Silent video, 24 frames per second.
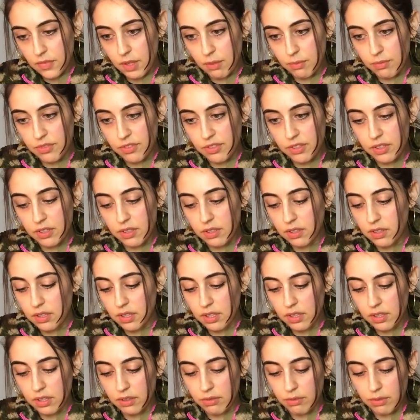I'm seeing you
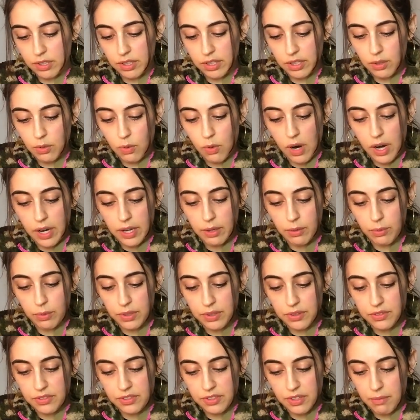get, like, really quiet
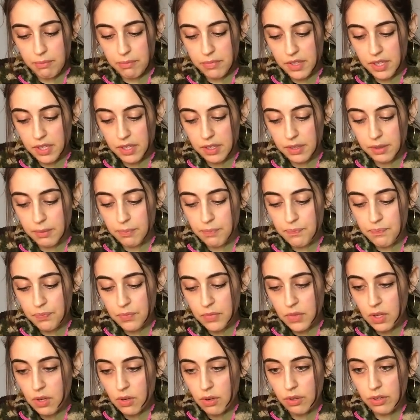with something.
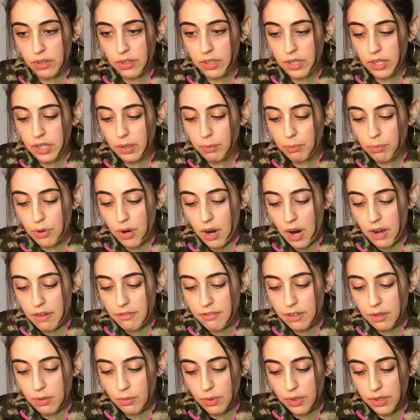Or you're getting
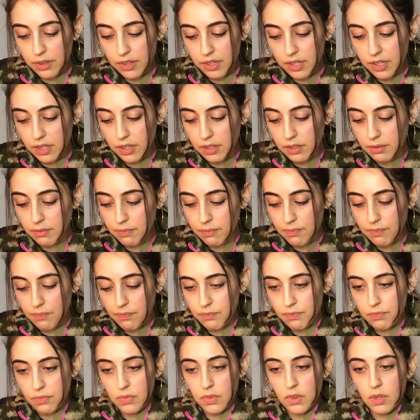private with it.
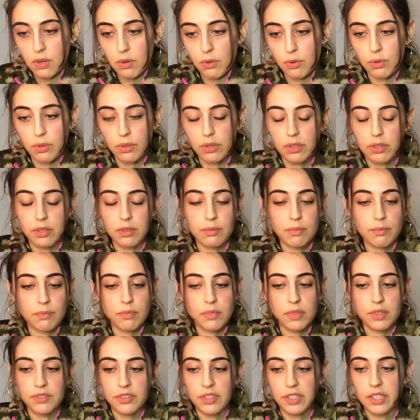Or
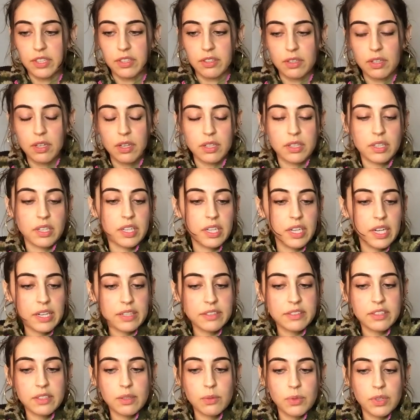it's like you're not
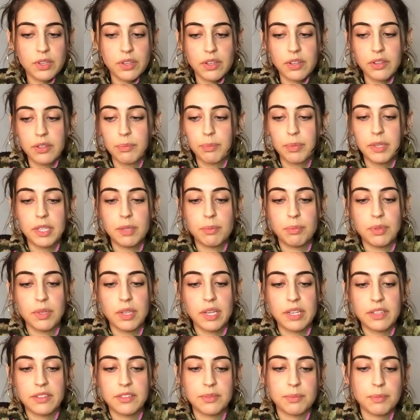connecting with other people
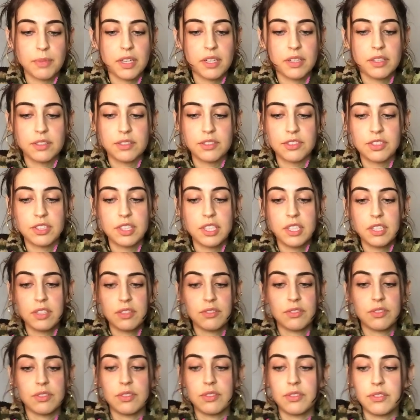as much.
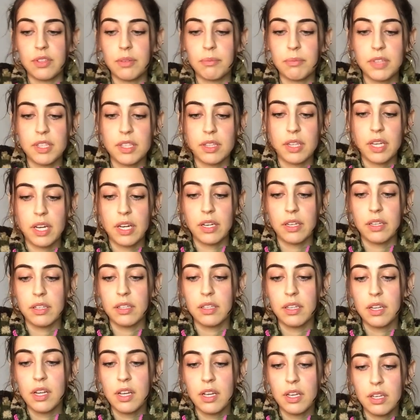It's just something that
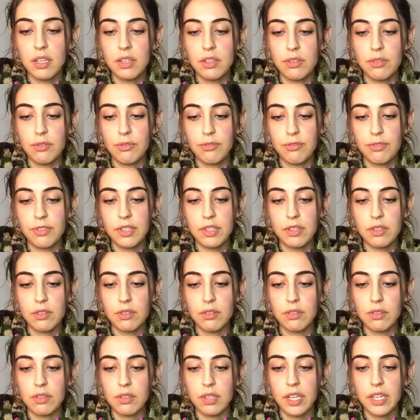you
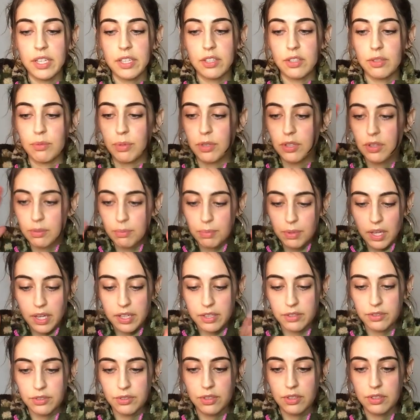feel like you put the
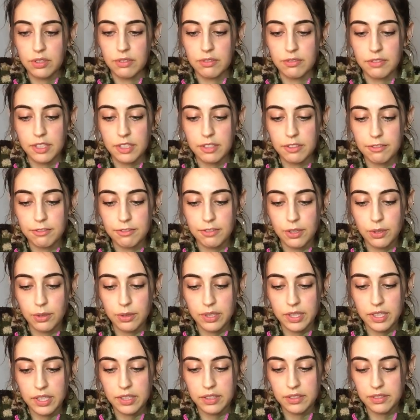blinders on, you're very
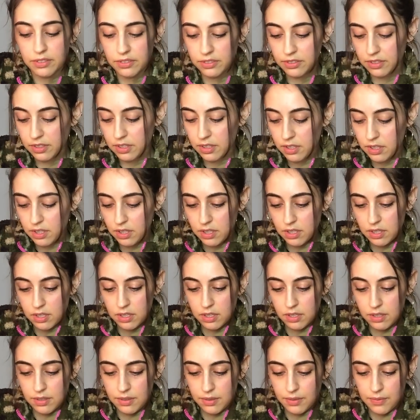focused
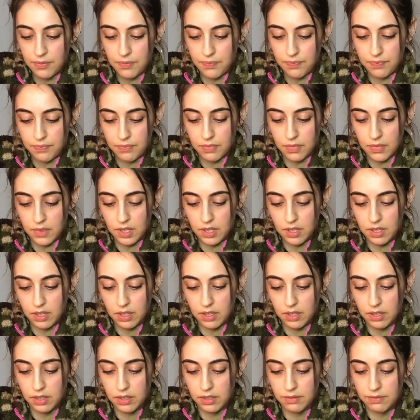
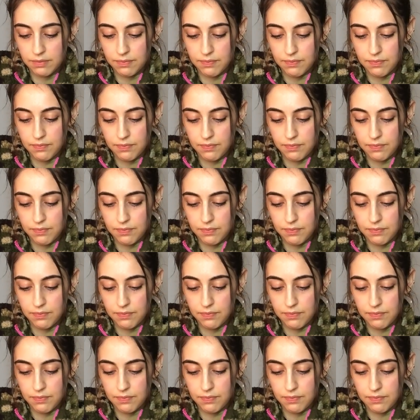here.